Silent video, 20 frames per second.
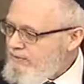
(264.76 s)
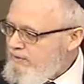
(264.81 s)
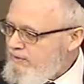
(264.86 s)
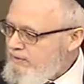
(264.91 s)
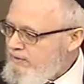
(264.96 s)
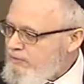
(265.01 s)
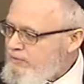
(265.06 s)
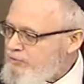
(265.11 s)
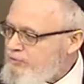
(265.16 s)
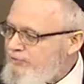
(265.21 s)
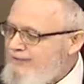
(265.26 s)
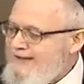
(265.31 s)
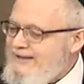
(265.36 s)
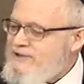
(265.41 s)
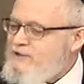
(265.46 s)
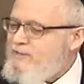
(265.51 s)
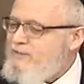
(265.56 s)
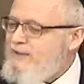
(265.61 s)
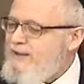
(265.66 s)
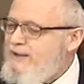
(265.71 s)
You're
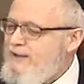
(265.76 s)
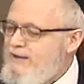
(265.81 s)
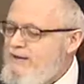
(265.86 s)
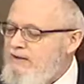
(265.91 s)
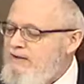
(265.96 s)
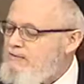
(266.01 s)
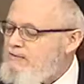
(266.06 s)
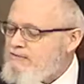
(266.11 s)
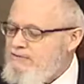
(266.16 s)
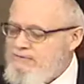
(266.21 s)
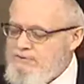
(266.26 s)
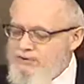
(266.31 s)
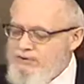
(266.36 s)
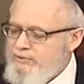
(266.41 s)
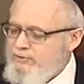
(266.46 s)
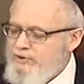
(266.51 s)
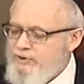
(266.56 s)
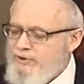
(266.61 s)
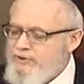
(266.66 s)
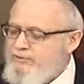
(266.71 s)
transferring no,
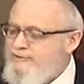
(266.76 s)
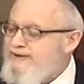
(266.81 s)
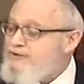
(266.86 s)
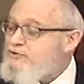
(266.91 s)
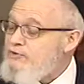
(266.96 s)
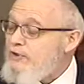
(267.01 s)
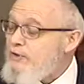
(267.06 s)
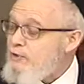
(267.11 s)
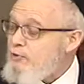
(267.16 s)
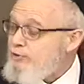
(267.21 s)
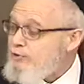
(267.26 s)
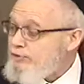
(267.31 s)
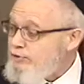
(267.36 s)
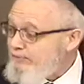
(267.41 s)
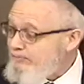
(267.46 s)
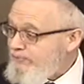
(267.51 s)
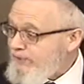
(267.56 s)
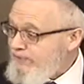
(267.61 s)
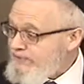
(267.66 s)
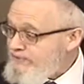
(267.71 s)
you're transferring ownership
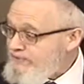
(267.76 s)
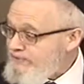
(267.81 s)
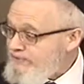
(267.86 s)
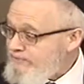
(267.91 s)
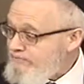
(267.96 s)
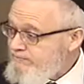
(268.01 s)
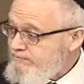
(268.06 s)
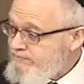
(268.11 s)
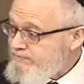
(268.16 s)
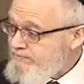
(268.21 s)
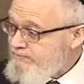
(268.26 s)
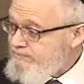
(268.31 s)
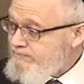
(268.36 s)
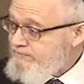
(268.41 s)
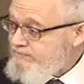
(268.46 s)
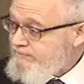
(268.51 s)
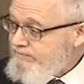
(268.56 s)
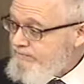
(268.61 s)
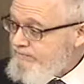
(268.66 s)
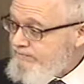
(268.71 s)
rights.
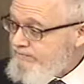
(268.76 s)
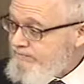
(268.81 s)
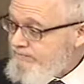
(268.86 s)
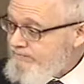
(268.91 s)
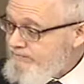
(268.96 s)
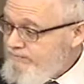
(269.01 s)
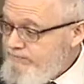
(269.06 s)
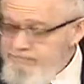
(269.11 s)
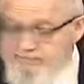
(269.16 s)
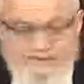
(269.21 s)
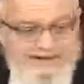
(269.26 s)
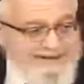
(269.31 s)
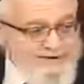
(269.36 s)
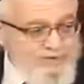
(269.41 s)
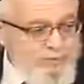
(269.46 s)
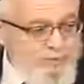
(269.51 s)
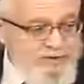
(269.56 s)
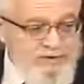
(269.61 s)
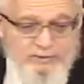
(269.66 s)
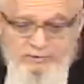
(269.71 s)
That's
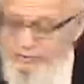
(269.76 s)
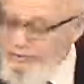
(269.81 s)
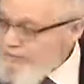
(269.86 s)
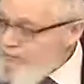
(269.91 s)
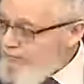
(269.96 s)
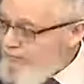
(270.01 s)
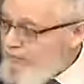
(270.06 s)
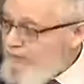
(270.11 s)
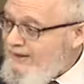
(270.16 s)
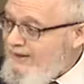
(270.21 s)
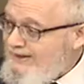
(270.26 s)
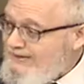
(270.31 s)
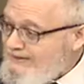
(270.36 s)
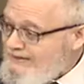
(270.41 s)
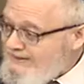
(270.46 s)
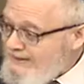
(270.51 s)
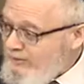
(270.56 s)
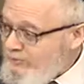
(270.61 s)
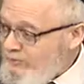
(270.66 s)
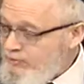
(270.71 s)
when you when you when I
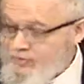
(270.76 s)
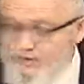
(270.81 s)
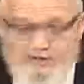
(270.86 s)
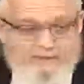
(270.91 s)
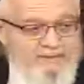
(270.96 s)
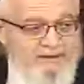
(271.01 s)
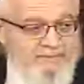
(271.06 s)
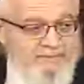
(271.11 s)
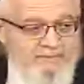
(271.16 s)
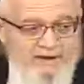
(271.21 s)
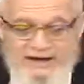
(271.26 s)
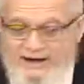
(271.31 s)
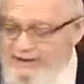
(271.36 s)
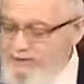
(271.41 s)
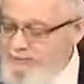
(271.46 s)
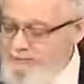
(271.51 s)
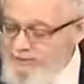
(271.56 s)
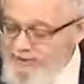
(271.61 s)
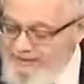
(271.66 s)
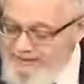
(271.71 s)
sell you something, my
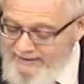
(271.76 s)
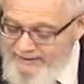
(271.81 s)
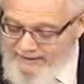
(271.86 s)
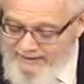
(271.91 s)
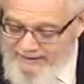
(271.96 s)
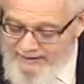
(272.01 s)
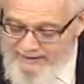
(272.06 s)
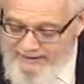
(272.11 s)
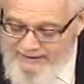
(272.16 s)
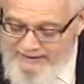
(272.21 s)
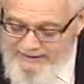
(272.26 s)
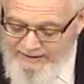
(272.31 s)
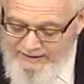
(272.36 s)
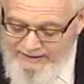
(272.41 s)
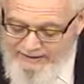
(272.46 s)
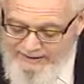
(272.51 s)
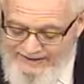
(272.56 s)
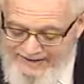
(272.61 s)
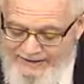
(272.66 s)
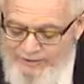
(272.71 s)
in, in
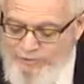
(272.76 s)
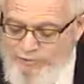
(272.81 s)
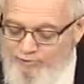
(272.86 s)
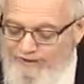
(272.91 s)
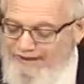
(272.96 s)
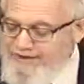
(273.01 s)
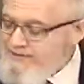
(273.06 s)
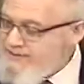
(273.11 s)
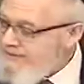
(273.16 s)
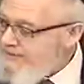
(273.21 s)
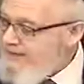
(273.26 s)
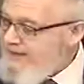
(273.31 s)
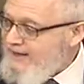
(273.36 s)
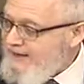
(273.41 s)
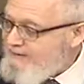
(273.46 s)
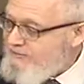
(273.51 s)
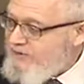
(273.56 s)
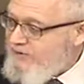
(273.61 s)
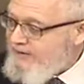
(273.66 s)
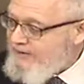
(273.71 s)
innate rights in the
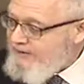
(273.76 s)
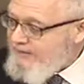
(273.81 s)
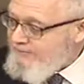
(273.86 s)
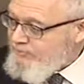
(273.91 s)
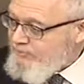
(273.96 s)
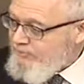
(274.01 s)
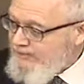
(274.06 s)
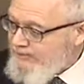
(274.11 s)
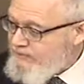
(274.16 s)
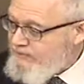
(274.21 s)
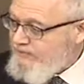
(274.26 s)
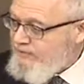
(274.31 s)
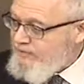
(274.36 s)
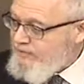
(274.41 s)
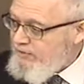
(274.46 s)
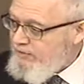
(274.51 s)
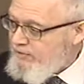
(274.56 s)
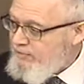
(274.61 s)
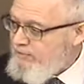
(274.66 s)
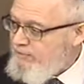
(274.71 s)
object I'm transferring to
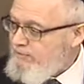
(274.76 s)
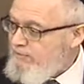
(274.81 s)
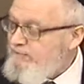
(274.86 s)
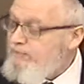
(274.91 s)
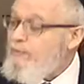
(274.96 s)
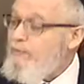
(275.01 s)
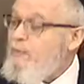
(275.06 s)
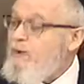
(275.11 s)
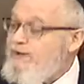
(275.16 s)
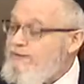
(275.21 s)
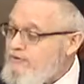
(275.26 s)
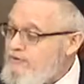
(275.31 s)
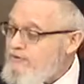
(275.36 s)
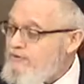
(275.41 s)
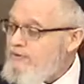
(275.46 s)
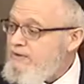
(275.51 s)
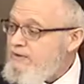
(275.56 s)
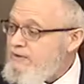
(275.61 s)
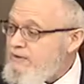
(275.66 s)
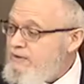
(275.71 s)
you for what?
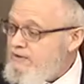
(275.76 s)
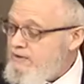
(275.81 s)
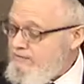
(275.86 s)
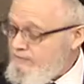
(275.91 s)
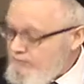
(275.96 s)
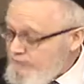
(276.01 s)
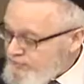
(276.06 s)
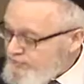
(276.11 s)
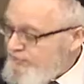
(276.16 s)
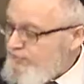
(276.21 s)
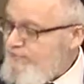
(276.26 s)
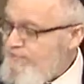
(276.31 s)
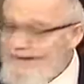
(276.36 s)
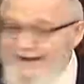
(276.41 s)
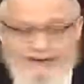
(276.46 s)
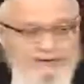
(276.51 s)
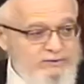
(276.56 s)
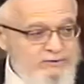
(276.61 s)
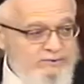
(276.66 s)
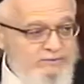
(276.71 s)
For a certain
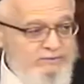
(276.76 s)
value.